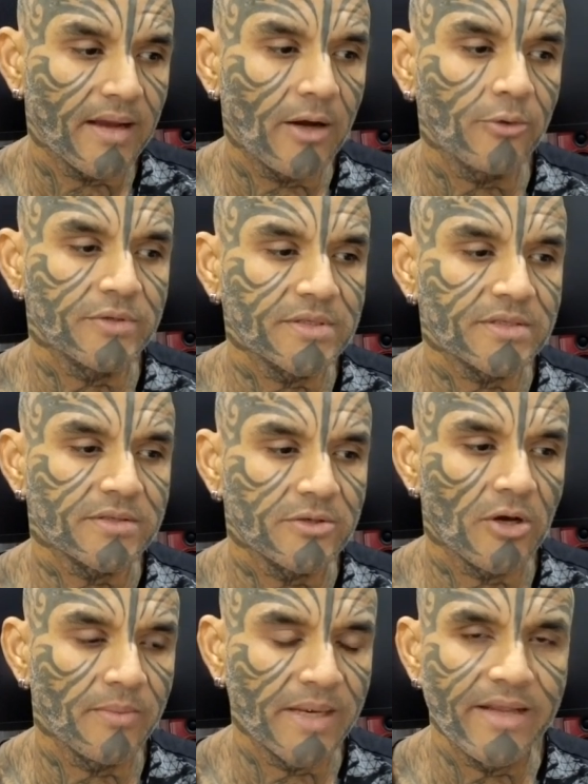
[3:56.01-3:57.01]
house
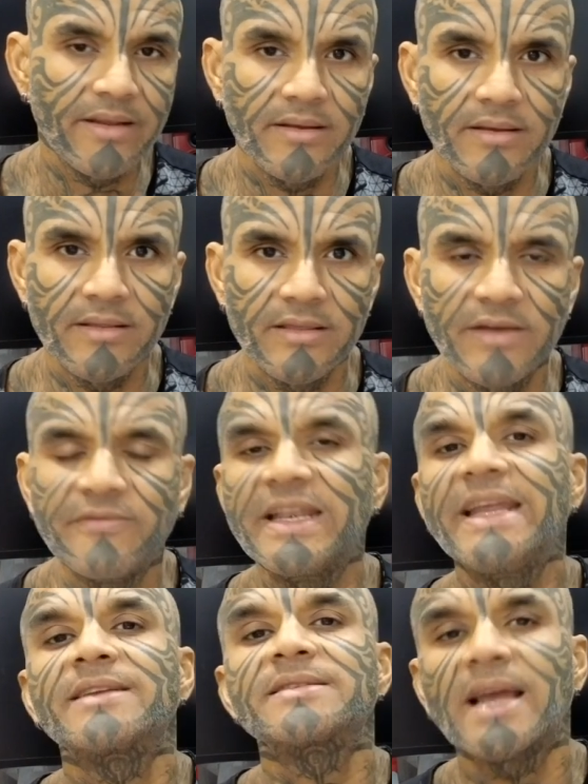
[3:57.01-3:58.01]
normally they're
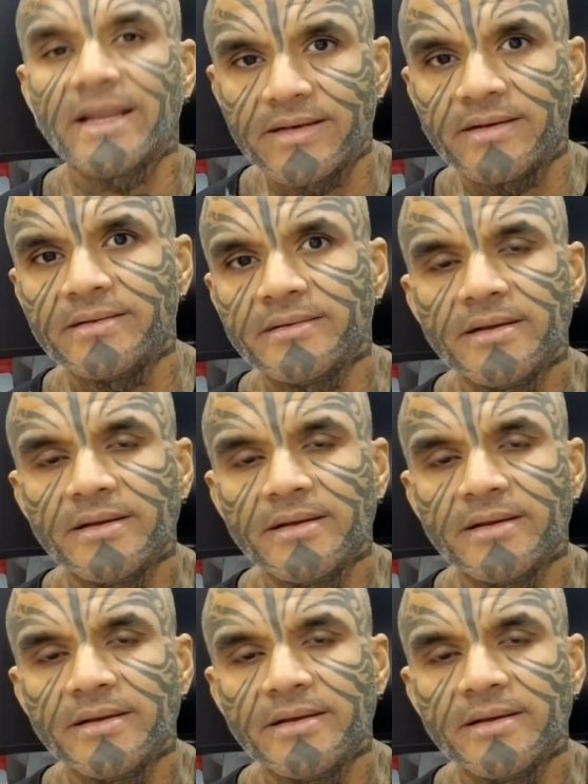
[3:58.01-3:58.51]
very excited.